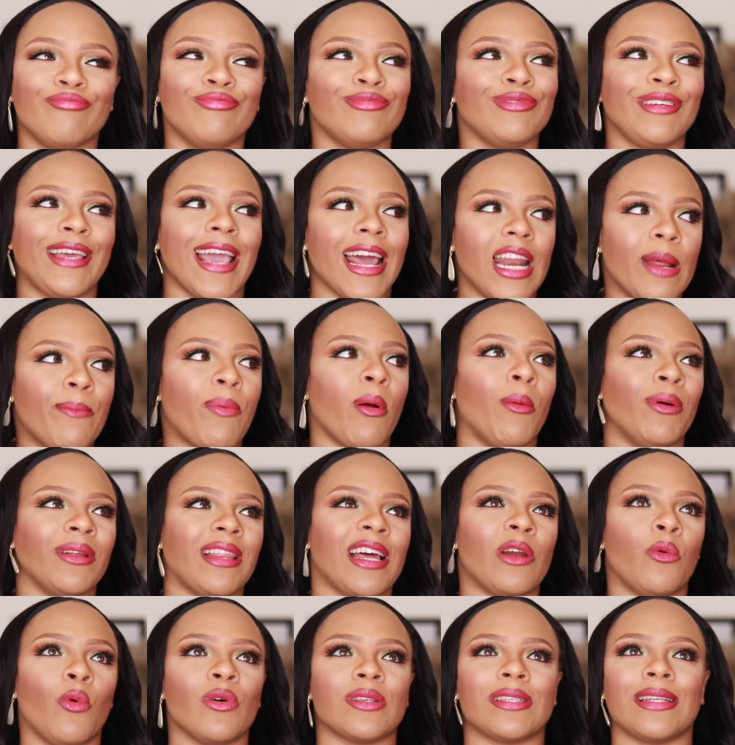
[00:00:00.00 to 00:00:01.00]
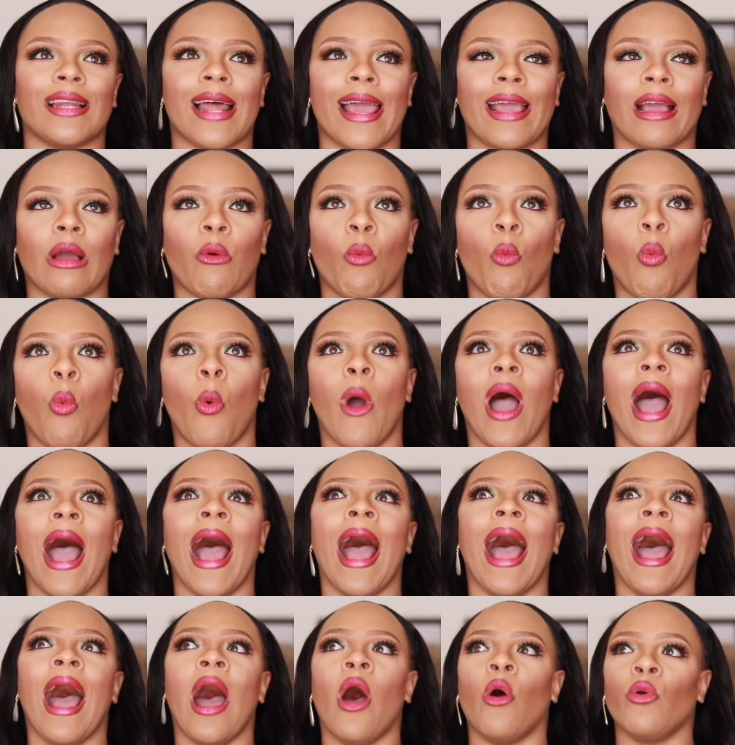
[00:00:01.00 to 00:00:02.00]
getting promoted was like,
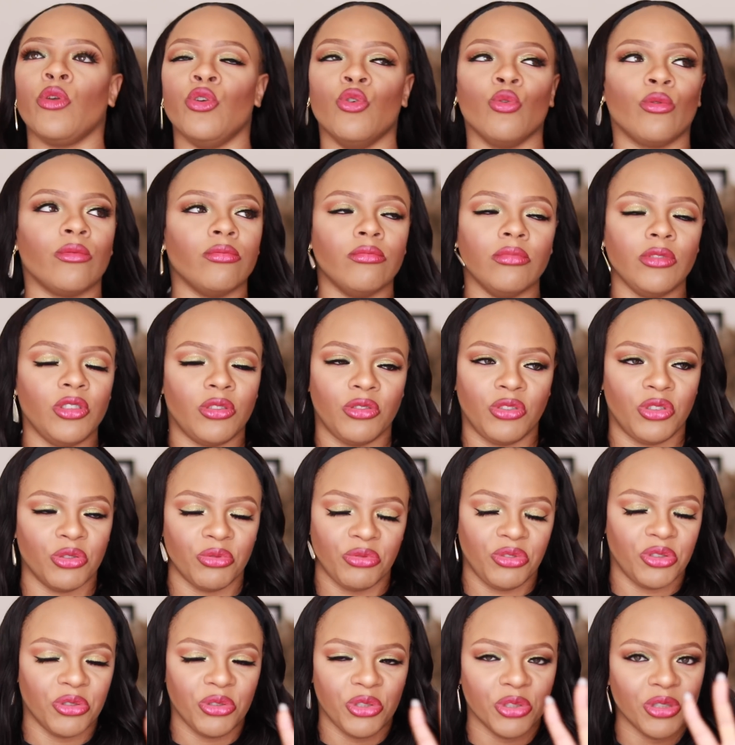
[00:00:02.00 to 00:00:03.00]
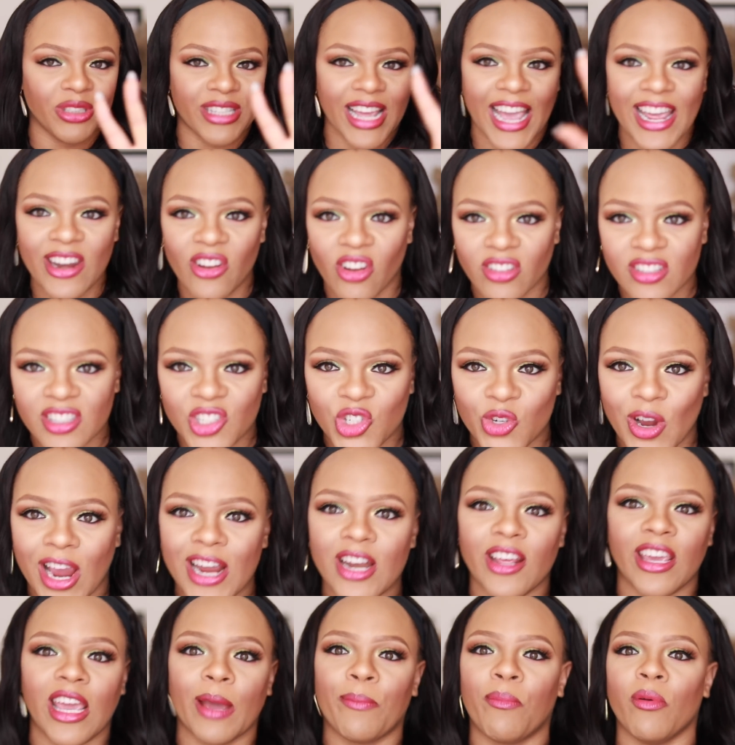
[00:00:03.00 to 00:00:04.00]
wow, you dare not try
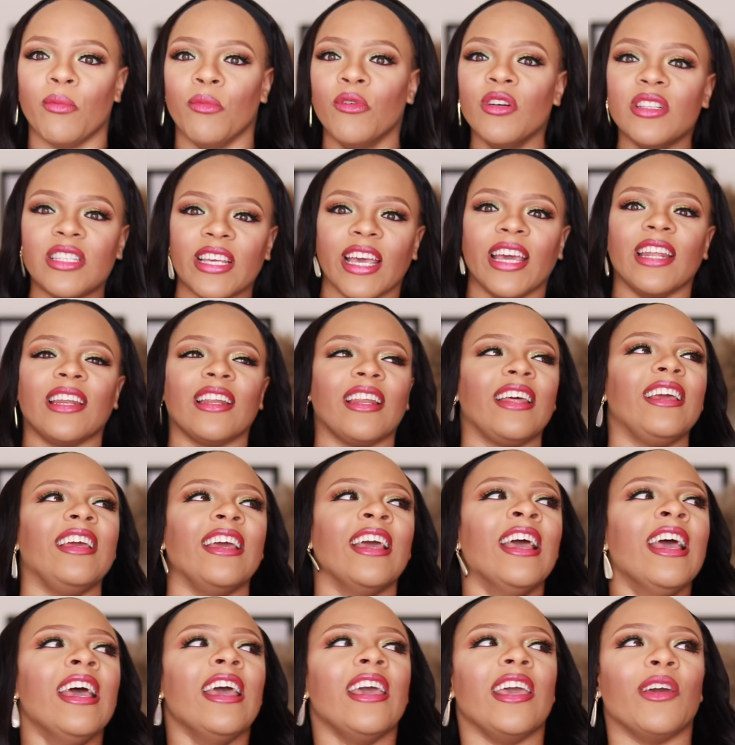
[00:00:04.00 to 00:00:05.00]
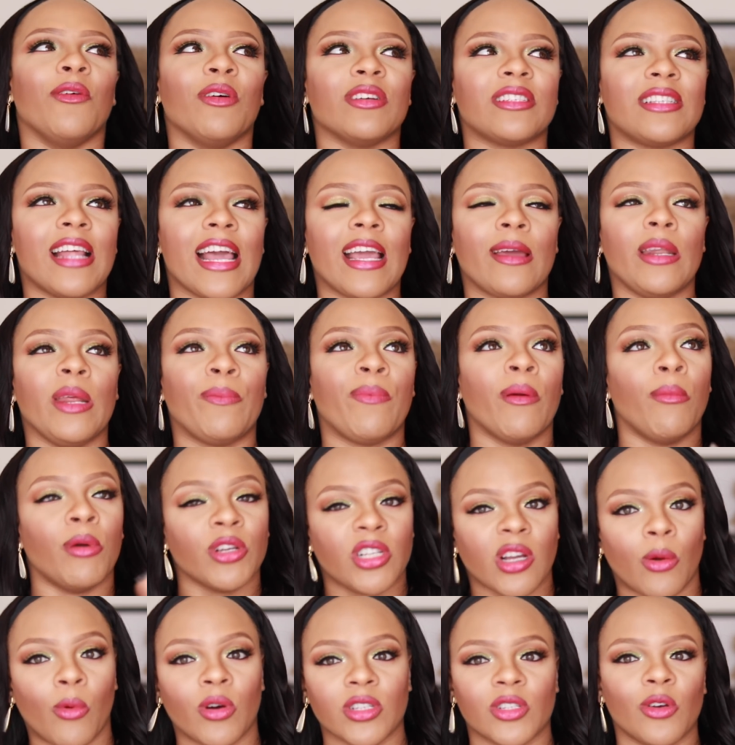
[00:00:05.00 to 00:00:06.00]
to get promoted. It was like the
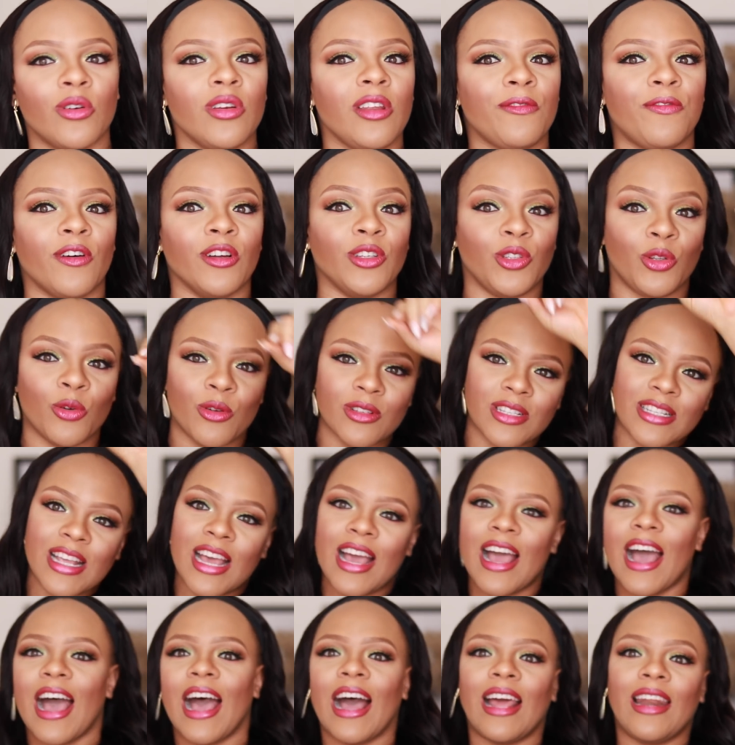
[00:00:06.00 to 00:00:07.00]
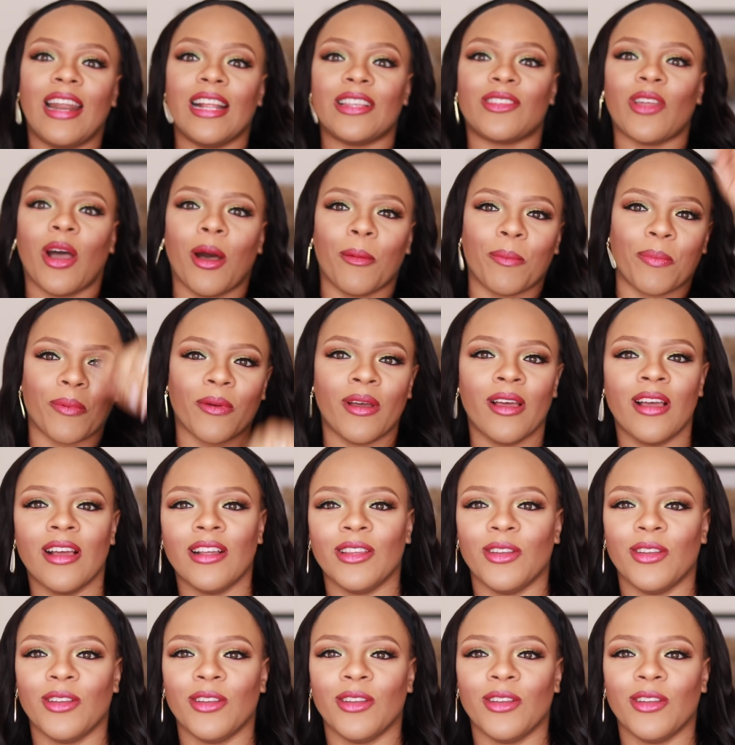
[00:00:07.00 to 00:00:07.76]
promotion was only for those at the top.